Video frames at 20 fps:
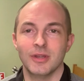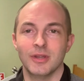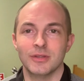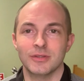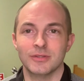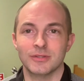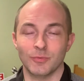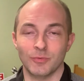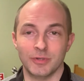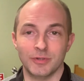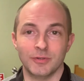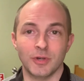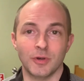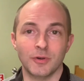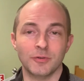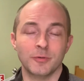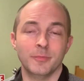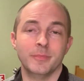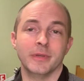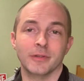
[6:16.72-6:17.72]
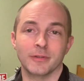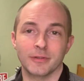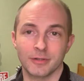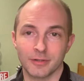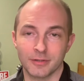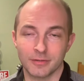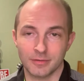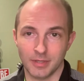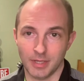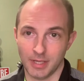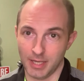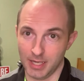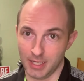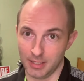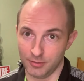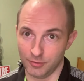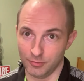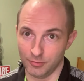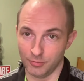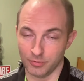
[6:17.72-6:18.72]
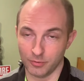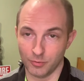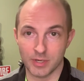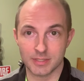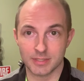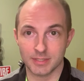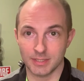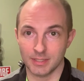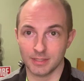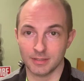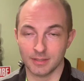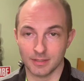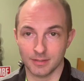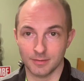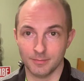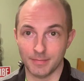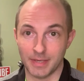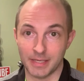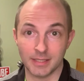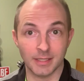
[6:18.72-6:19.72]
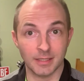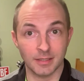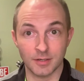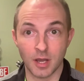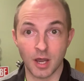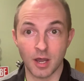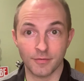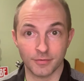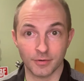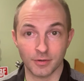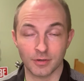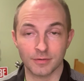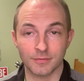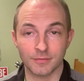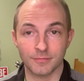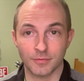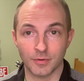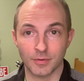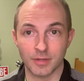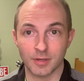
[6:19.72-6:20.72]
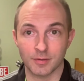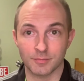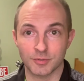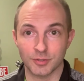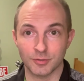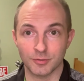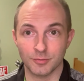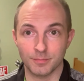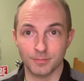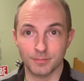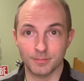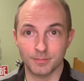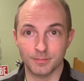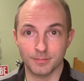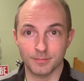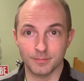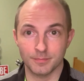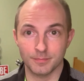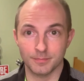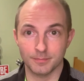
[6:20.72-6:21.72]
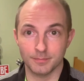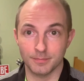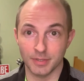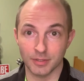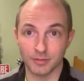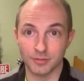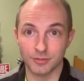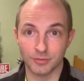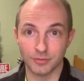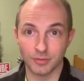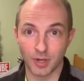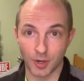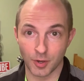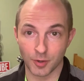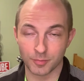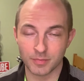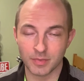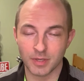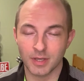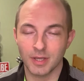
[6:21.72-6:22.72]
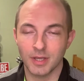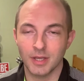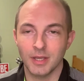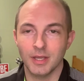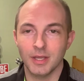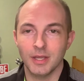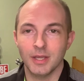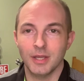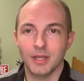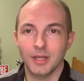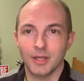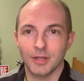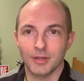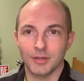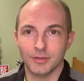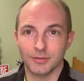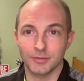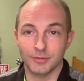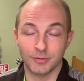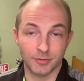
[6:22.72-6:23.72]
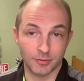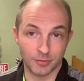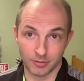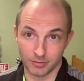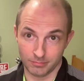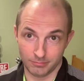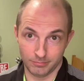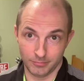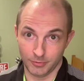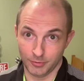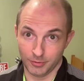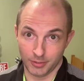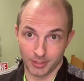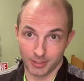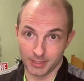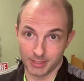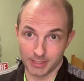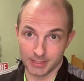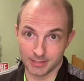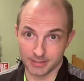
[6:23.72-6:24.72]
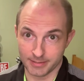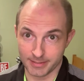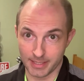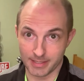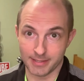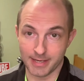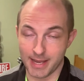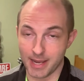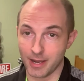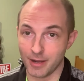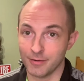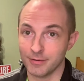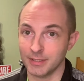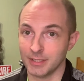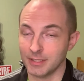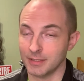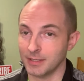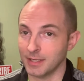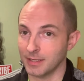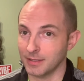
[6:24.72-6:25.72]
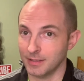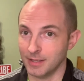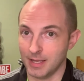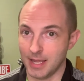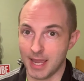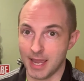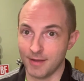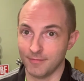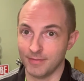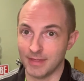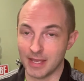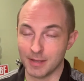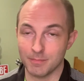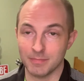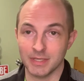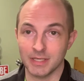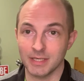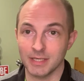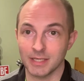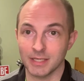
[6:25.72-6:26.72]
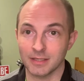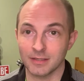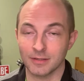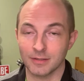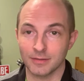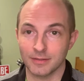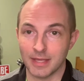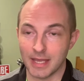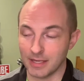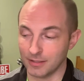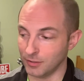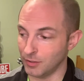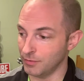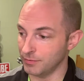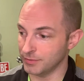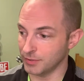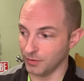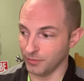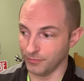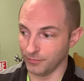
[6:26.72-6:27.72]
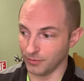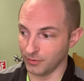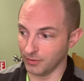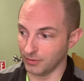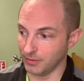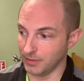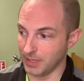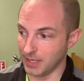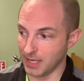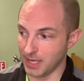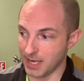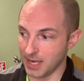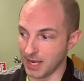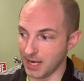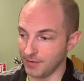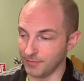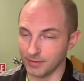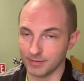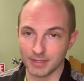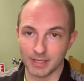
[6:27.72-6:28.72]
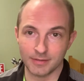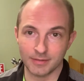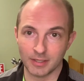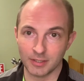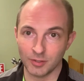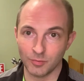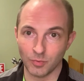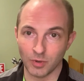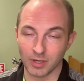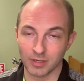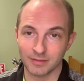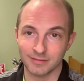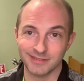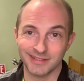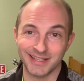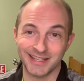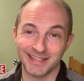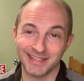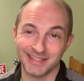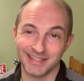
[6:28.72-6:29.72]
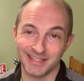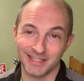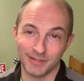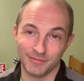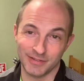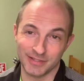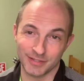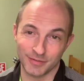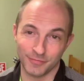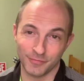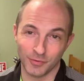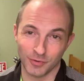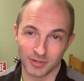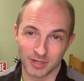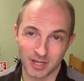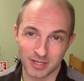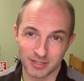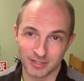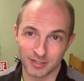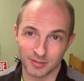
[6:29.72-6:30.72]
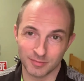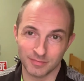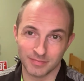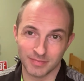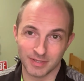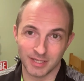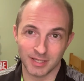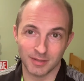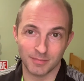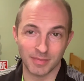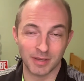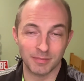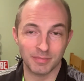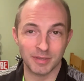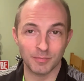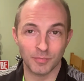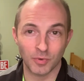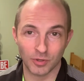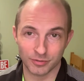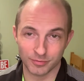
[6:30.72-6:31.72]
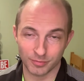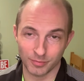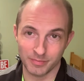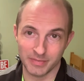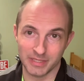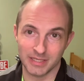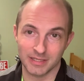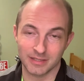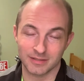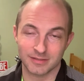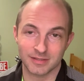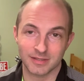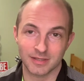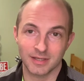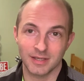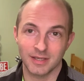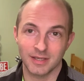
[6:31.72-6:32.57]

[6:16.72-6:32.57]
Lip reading: So when you go to a builder and you're making an offer for them to build you a home, you're going to need to sit down and have that meeting that goes over everything that you want. And if it's a full custom, it may be multiple meetings.